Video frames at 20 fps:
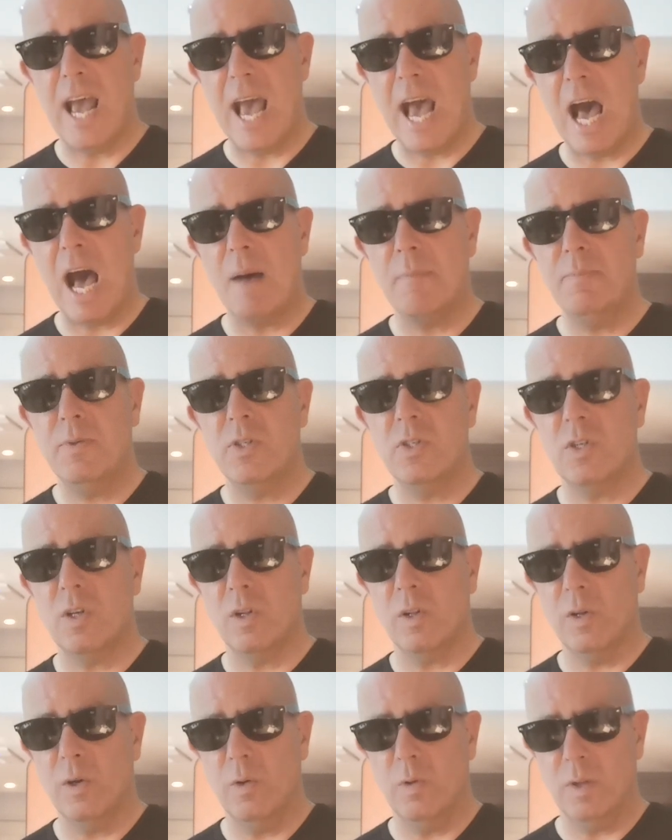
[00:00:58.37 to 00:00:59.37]

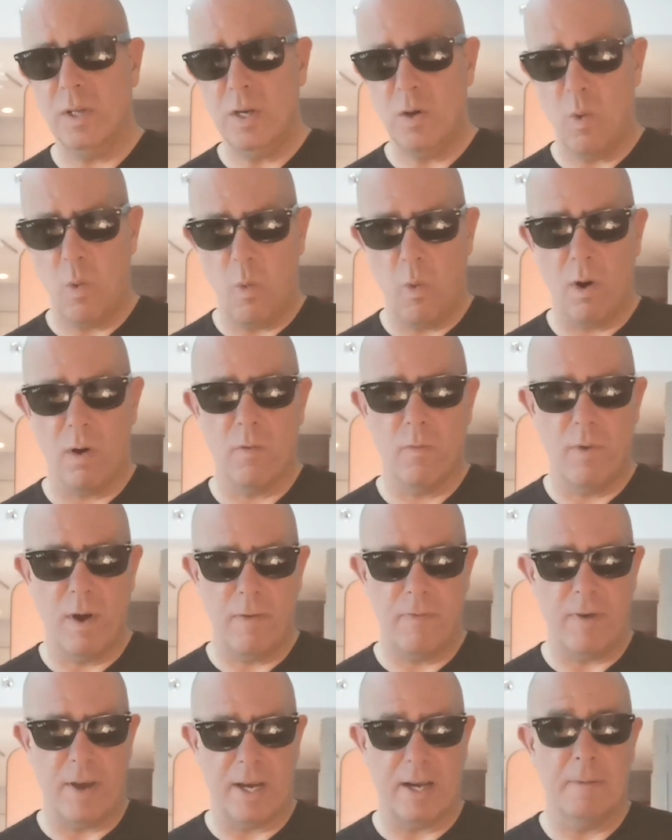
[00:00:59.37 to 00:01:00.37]
absolutely
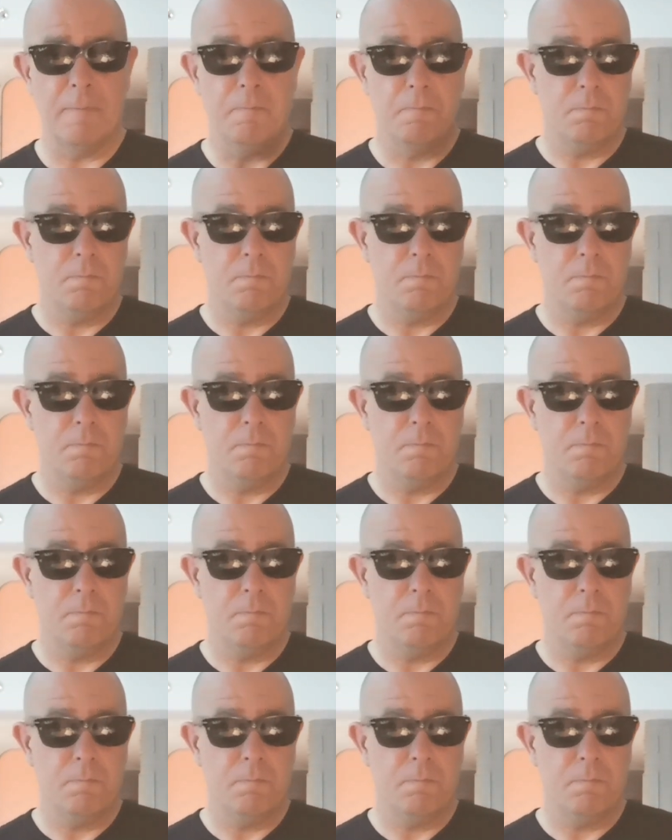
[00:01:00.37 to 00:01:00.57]
horrific.